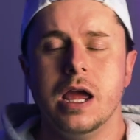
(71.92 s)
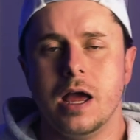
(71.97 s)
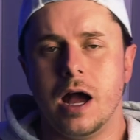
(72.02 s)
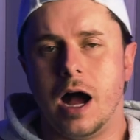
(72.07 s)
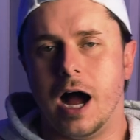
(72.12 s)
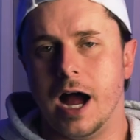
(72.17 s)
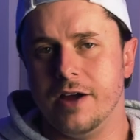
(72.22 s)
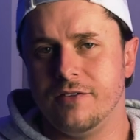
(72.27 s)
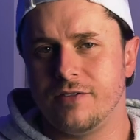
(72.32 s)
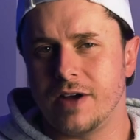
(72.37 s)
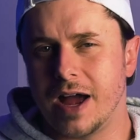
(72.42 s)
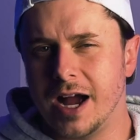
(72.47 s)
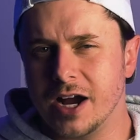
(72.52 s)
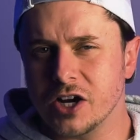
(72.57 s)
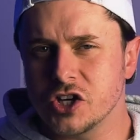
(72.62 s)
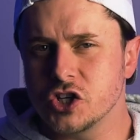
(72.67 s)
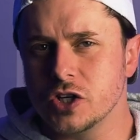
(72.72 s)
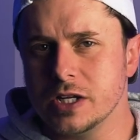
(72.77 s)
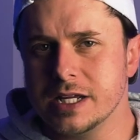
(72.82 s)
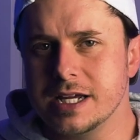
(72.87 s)
I've
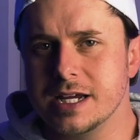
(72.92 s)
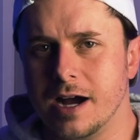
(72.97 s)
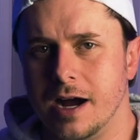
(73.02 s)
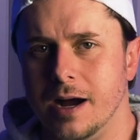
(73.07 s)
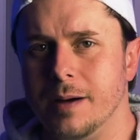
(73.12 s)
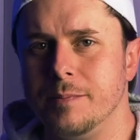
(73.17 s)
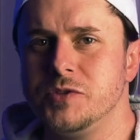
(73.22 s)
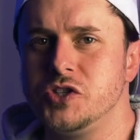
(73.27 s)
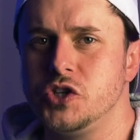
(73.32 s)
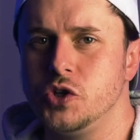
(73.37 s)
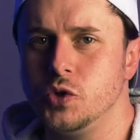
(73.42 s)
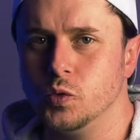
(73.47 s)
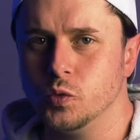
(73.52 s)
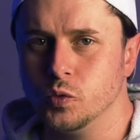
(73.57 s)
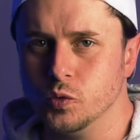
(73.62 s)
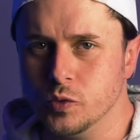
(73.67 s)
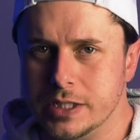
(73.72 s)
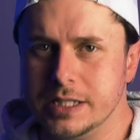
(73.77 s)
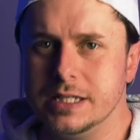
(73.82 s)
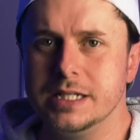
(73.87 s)
actually come to
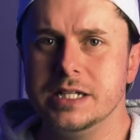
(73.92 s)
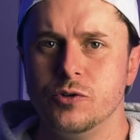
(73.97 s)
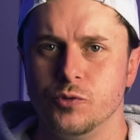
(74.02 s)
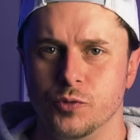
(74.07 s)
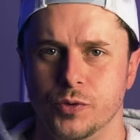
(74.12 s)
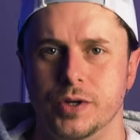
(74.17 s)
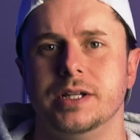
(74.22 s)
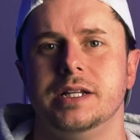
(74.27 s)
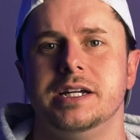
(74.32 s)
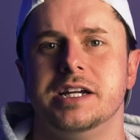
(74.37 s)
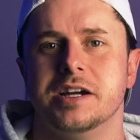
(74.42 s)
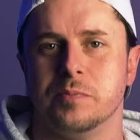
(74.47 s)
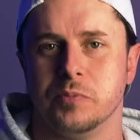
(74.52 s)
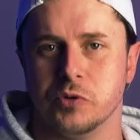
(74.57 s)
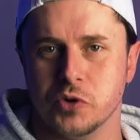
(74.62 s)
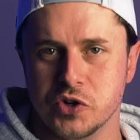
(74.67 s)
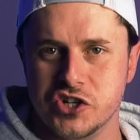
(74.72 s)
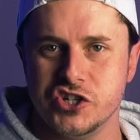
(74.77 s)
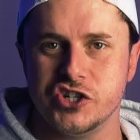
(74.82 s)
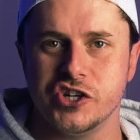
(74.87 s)
really, really
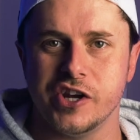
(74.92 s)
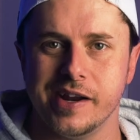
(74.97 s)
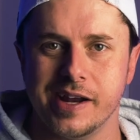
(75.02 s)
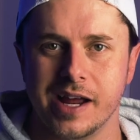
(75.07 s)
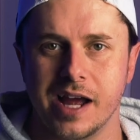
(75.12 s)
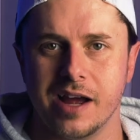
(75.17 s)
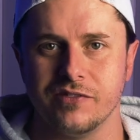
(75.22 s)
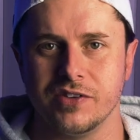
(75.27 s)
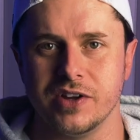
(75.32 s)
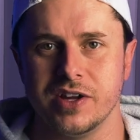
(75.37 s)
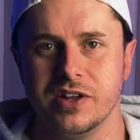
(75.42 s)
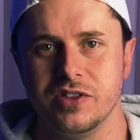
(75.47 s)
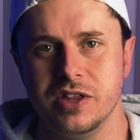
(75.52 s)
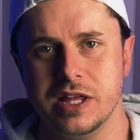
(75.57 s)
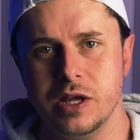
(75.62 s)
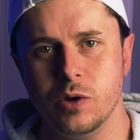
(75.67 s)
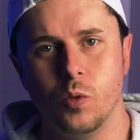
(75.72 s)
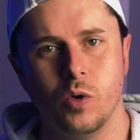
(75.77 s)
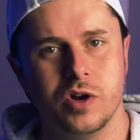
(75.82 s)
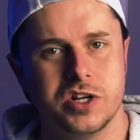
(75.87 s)
appreciate having
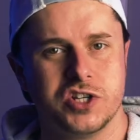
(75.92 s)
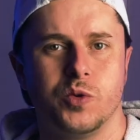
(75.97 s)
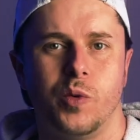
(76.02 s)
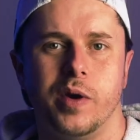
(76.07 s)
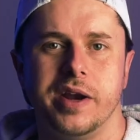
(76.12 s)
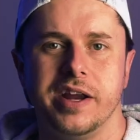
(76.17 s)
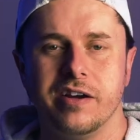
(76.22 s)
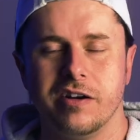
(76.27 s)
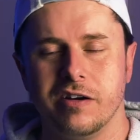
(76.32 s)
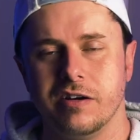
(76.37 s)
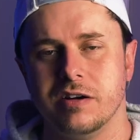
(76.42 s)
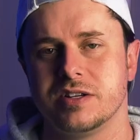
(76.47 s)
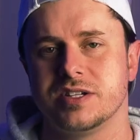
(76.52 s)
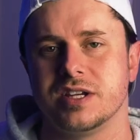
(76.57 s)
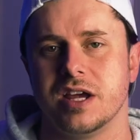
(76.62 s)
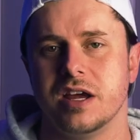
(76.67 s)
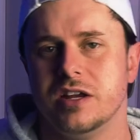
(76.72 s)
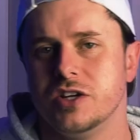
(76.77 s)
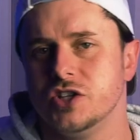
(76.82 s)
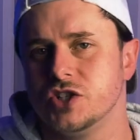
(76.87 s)
the 120 Hz,
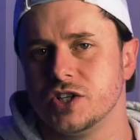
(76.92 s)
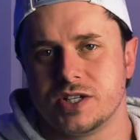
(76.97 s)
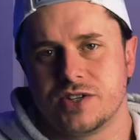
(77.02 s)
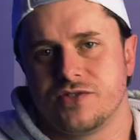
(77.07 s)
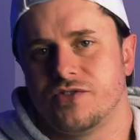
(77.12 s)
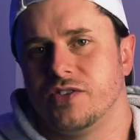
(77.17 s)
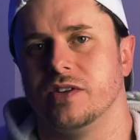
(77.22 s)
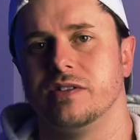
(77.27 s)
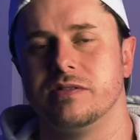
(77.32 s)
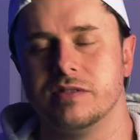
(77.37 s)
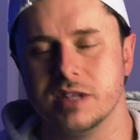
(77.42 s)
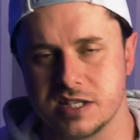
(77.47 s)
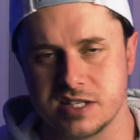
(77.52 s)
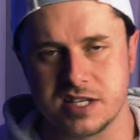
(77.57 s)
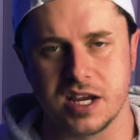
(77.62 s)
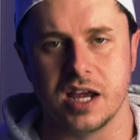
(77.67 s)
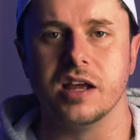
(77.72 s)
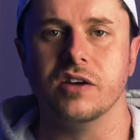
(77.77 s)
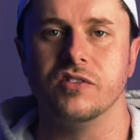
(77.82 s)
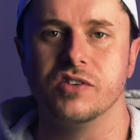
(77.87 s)
and just for the
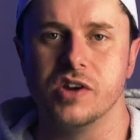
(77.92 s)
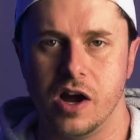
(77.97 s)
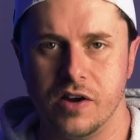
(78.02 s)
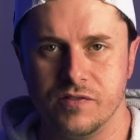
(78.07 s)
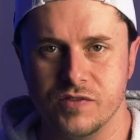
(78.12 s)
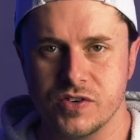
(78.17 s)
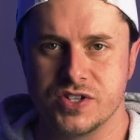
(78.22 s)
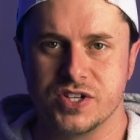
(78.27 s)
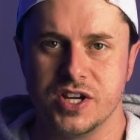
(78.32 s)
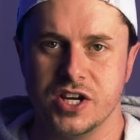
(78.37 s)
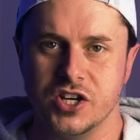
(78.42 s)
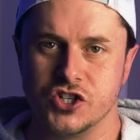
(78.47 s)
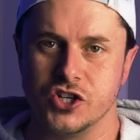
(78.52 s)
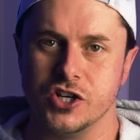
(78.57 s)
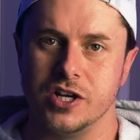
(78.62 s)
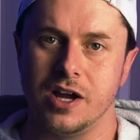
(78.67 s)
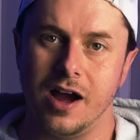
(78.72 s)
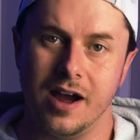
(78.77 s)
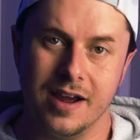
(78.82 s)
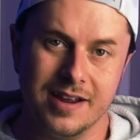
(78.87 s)
sake of
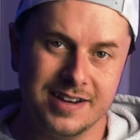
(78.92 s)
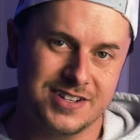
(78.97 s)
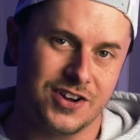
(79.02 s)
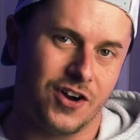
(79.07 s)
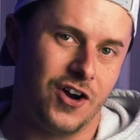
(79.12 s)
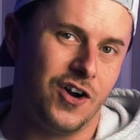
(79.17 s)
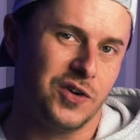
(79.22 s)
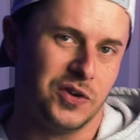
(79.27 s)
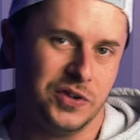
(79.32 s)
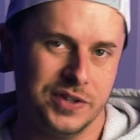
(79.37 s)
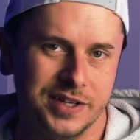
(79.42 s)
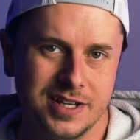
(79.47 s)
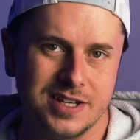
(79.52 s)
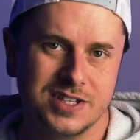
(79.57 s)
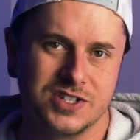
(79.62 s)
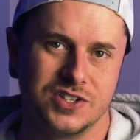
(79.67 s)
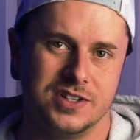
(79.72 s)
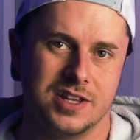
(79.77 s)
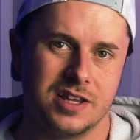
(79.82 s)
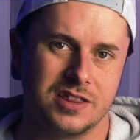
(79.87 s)
conversation, I toggled it
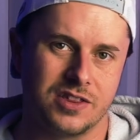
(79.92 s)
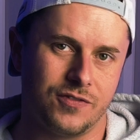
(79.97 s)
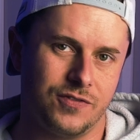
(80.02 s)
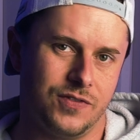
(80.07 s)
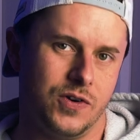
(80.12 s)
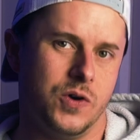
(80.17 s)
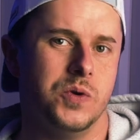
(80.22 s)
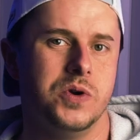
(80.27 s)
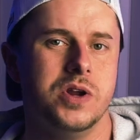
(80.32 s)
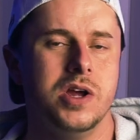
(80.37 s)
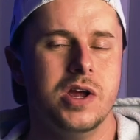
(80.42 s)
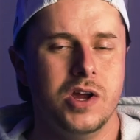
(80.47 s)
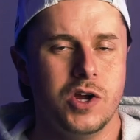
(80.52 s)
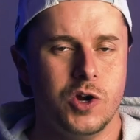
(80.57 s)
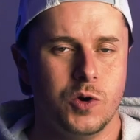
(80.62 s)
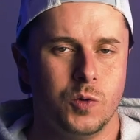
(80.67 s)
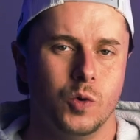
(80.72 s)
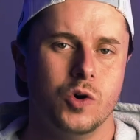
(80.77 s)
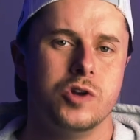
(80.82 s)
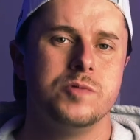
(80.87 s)
so that the phone
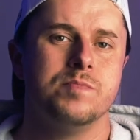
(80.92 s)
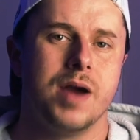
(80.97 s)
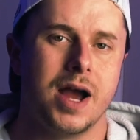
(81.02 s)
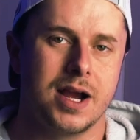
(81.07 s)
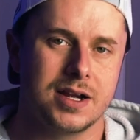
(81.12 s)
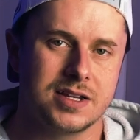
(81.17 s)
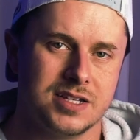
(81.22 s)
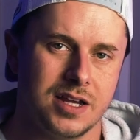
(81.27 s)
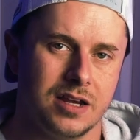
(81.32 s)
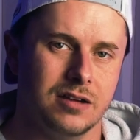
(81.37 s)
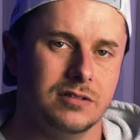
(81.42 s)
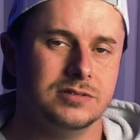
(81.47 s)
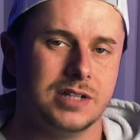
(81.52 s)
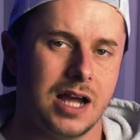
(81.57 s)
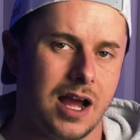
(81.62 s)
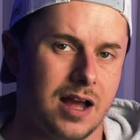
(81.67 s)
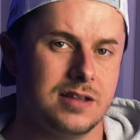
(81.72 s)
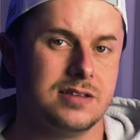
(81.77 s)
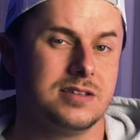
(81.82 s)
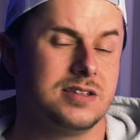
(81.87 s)
would max out
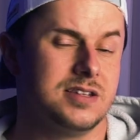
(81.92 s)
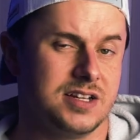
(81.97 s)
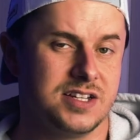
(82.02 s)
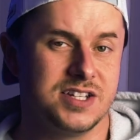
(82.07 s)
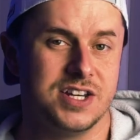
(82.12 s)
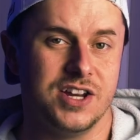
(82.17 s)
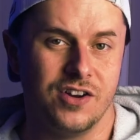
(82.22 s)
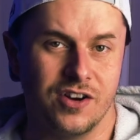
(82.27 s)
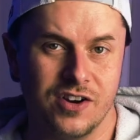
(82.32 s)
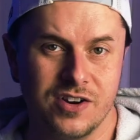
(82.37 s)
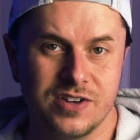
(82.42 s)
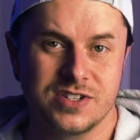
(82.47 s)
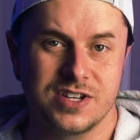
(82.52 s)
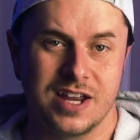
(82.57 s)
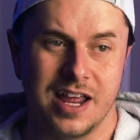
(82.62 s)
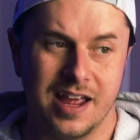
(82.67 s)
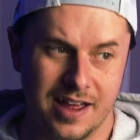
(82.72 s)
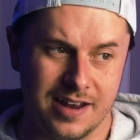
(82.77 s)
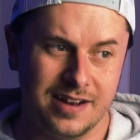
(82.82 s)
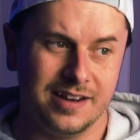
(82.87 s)
at 60 Hertz,
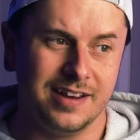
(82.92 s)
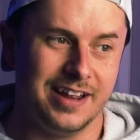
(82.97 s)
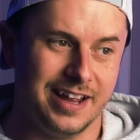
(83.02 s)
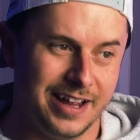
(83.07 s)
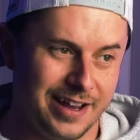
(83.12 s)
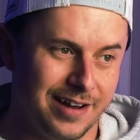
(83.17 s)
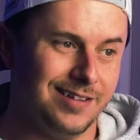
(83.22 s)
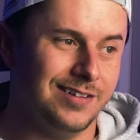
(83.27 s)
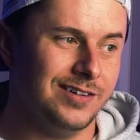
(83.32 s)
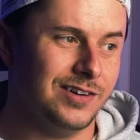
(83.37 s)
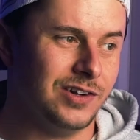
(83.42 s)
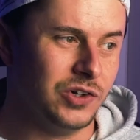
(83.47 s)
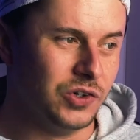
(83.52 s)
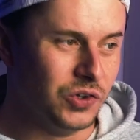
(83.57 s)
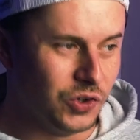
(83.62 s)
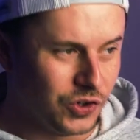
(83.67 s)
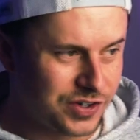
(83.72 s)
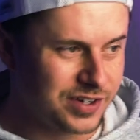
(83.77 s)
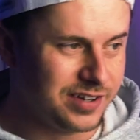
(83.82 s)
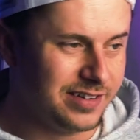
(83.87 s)
and it
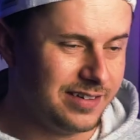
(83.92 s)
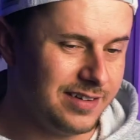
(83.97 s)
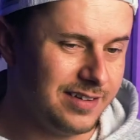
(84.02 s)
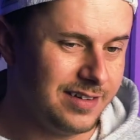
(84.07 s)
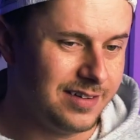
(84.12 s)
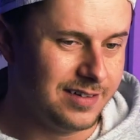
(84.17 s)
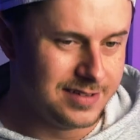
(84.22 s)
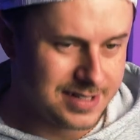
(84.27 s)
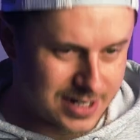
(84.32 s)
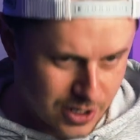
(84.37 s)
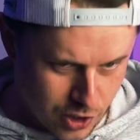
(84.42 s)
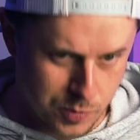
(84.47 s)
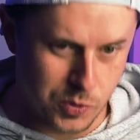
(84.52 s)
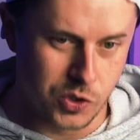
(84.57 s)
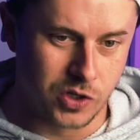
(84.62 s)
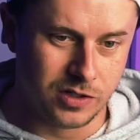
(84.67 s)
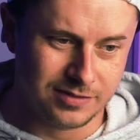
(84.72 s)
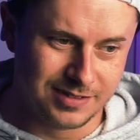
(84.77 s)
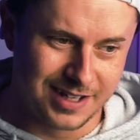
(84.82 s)
looked terrible.